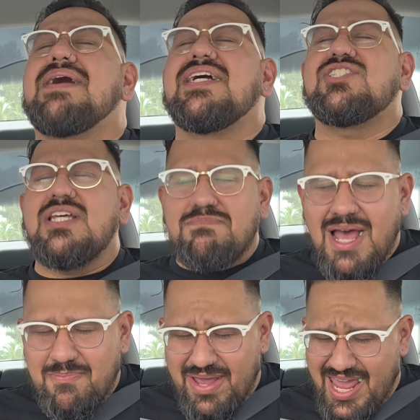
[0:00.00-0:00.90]
might shit
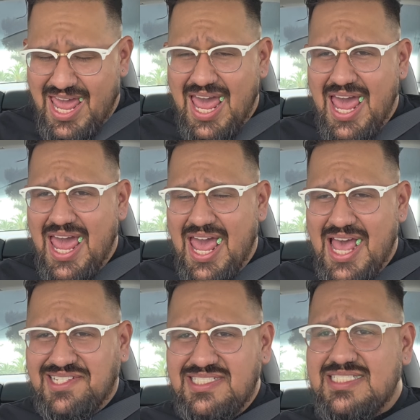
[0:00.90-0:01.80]
my
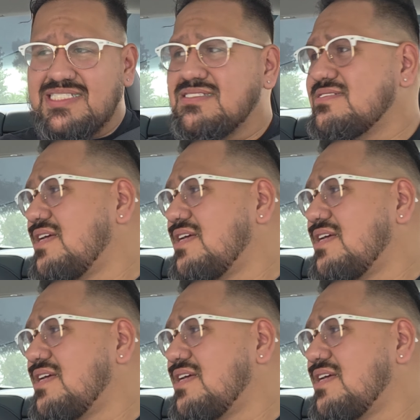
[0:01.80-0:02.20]
pants.